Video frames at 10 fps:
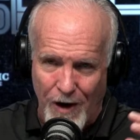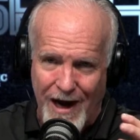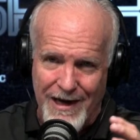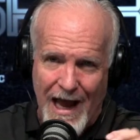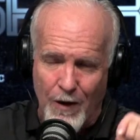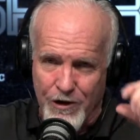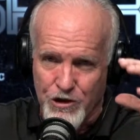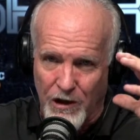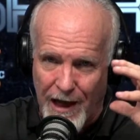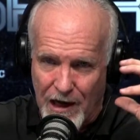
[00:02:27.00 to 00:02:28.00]
right now
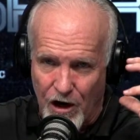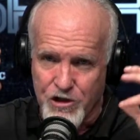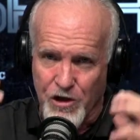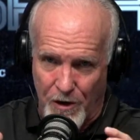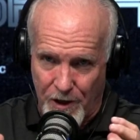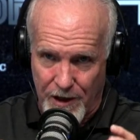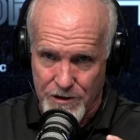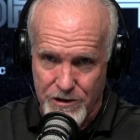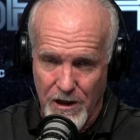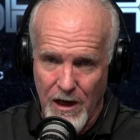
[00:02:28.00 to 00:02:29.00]
it's like
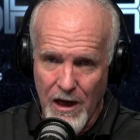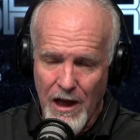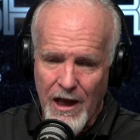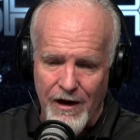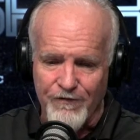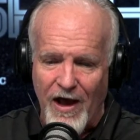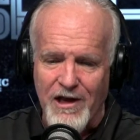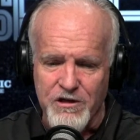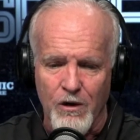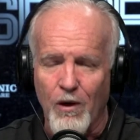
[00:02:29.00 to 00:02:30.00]
attorneys. And
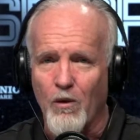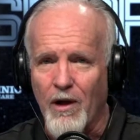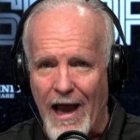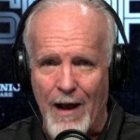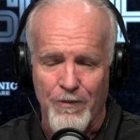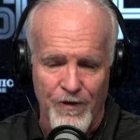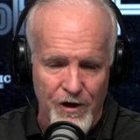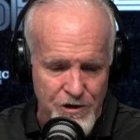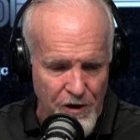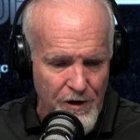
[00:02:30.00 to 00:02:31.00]
eventually what will happen, the
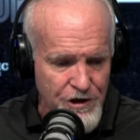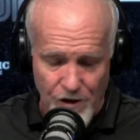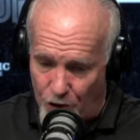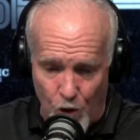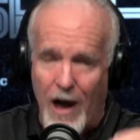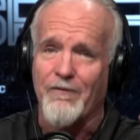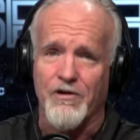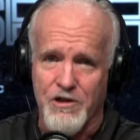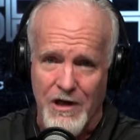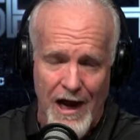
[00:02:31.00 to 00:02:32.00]
attorneys,
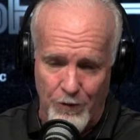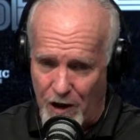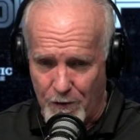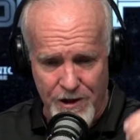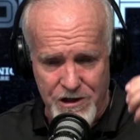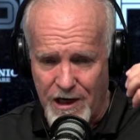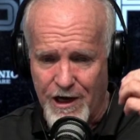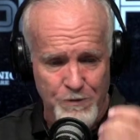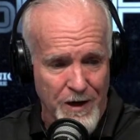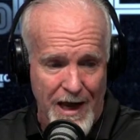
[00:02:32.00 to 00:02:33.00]
whoever's side, whether it's
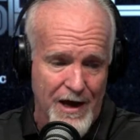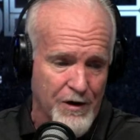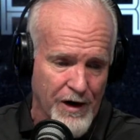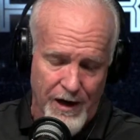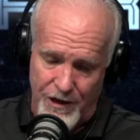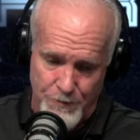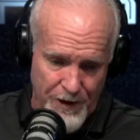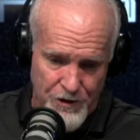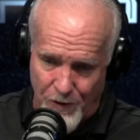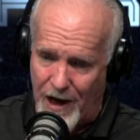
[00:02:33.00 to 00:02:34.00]
ESPN or it's
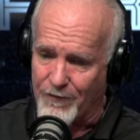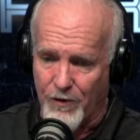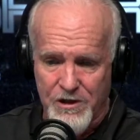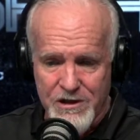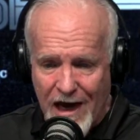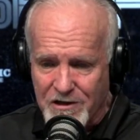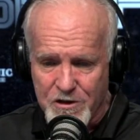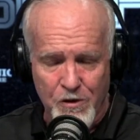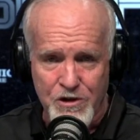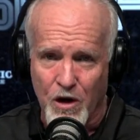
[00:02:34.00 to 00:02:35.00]
Big 12 or it's
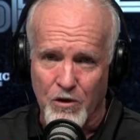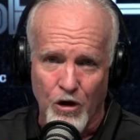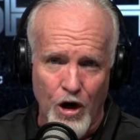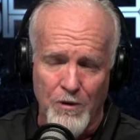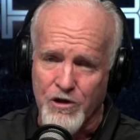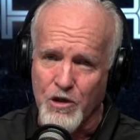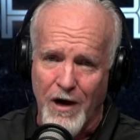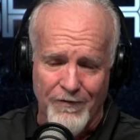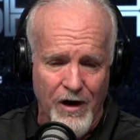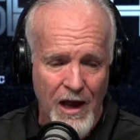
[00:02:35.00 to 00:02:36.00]
Texas or it's Oklahoma or it's
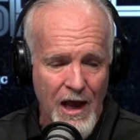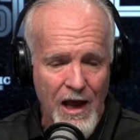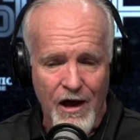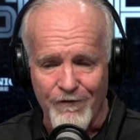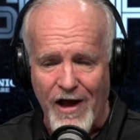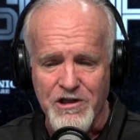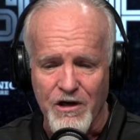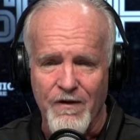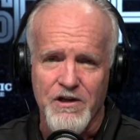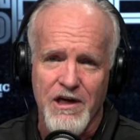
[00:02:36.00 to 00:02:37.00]
whoever,
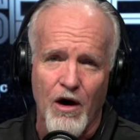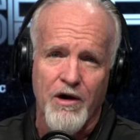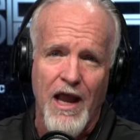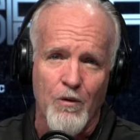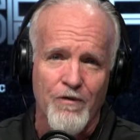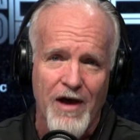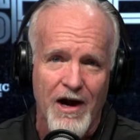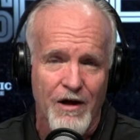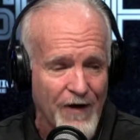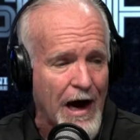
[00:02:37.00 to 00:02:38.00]
eventually they'll say, okay, we've got
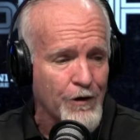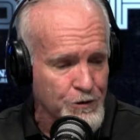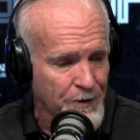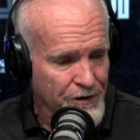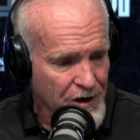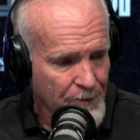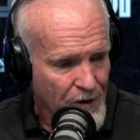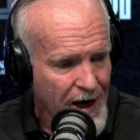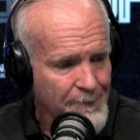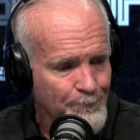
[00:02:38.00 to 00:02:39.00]
enough hours built up,
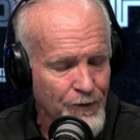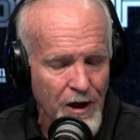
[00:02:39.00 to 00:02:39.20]
right?